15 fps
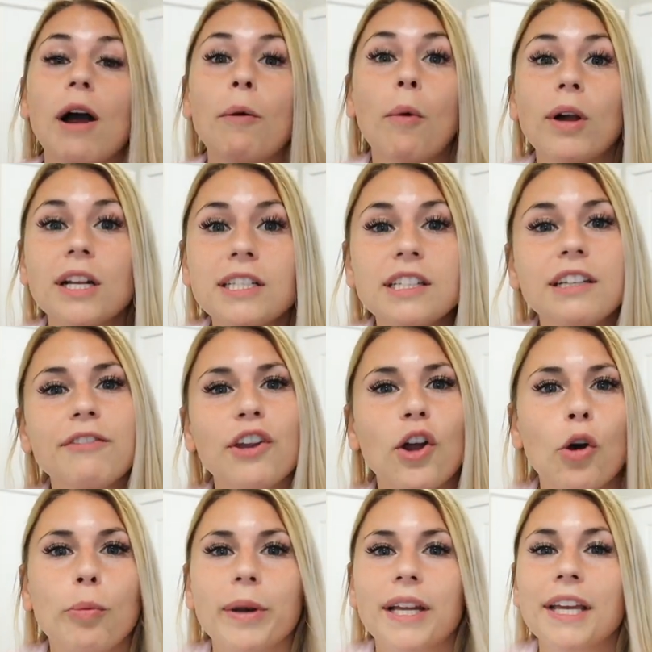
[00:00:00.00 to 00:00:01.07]
I wanted to leave it
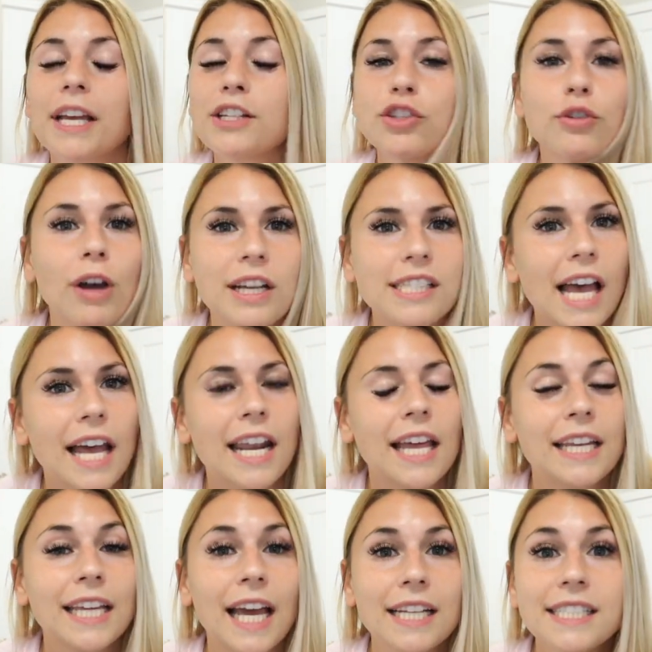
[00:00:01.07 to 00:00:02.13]
open in case you guys had
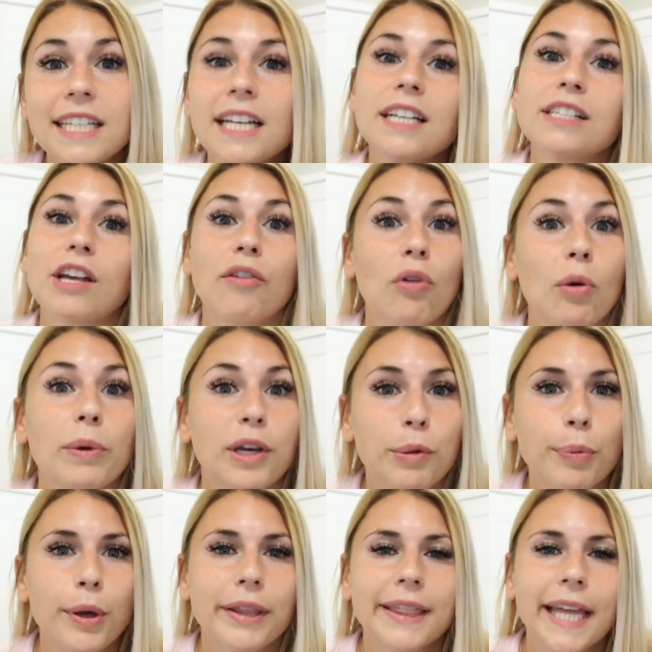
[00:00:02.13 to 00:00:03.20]
any ideas of what we
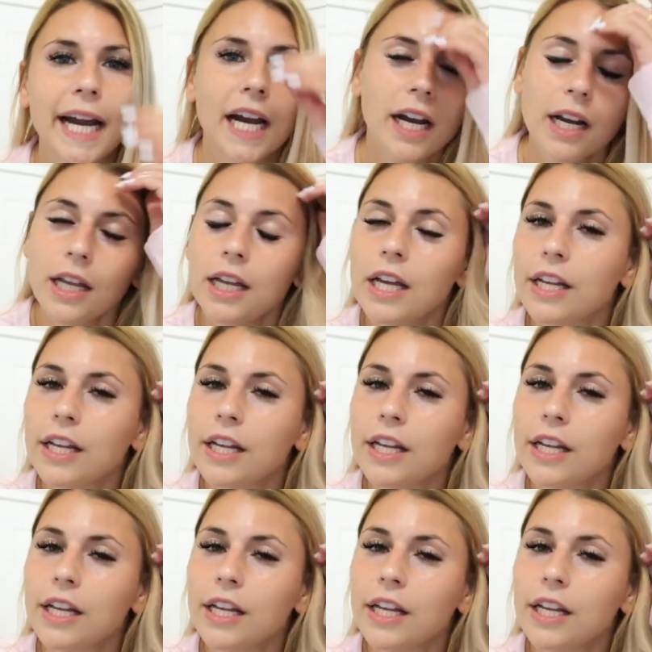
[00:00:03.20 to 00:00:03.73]
could put there.